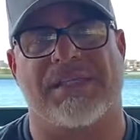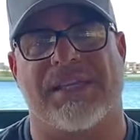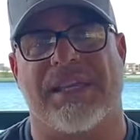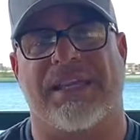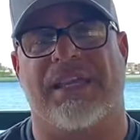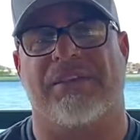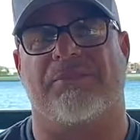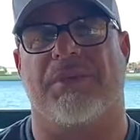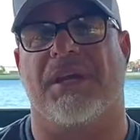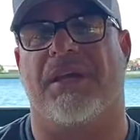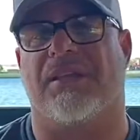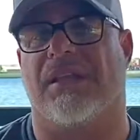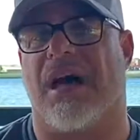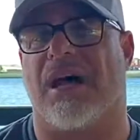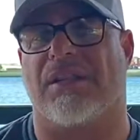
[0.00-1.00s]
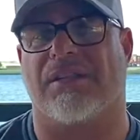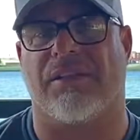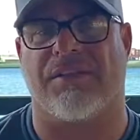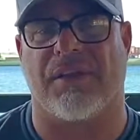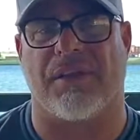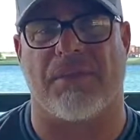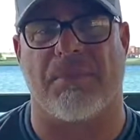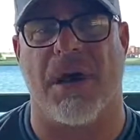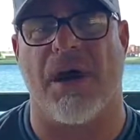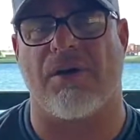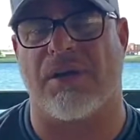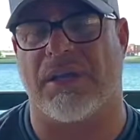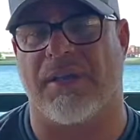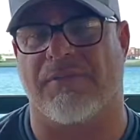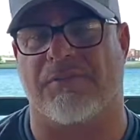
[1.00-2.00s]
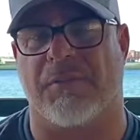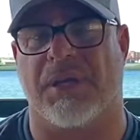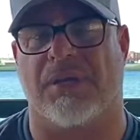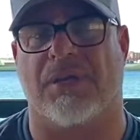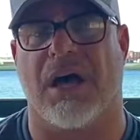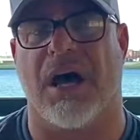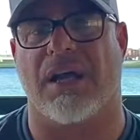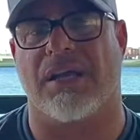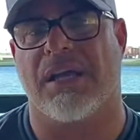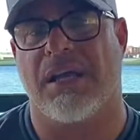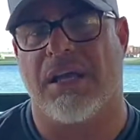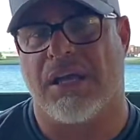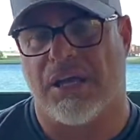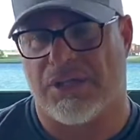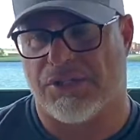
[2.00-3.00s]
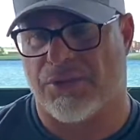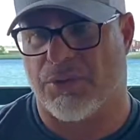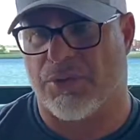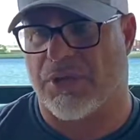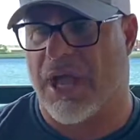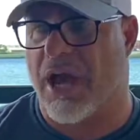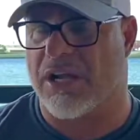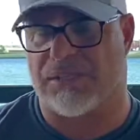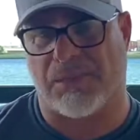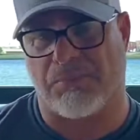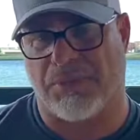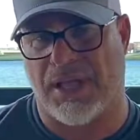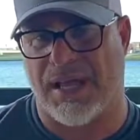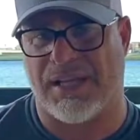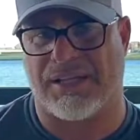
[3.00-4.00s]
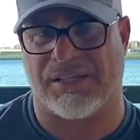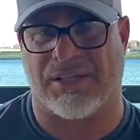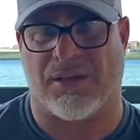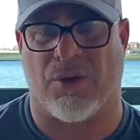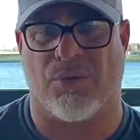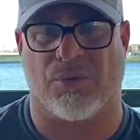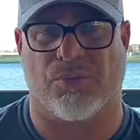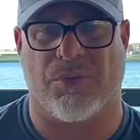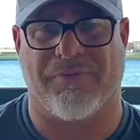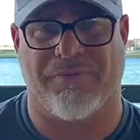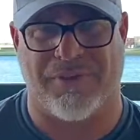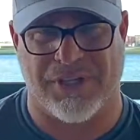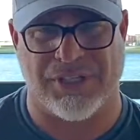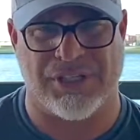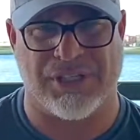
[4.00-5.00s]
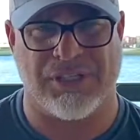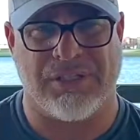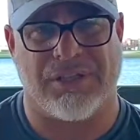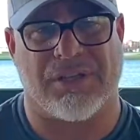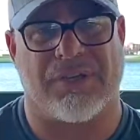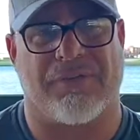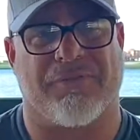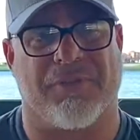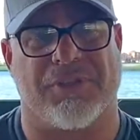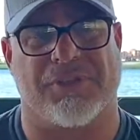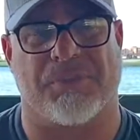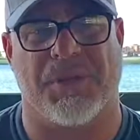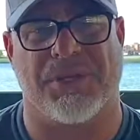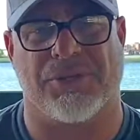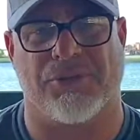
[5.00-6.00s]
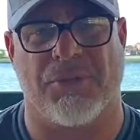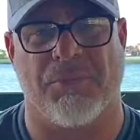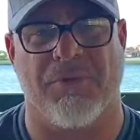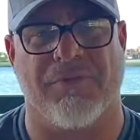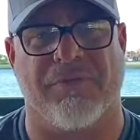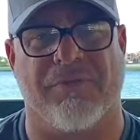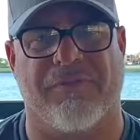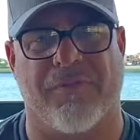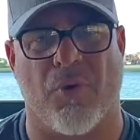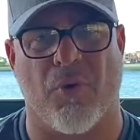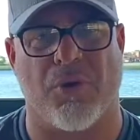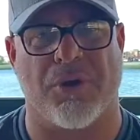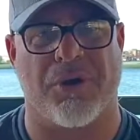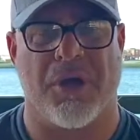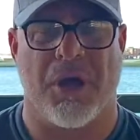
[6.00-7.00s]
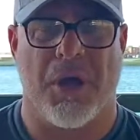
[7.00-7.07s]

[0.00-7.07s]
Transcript: It gives me a lot to think about. It gives me a lot to contemplate as it goes with vision for this ministry moving forward.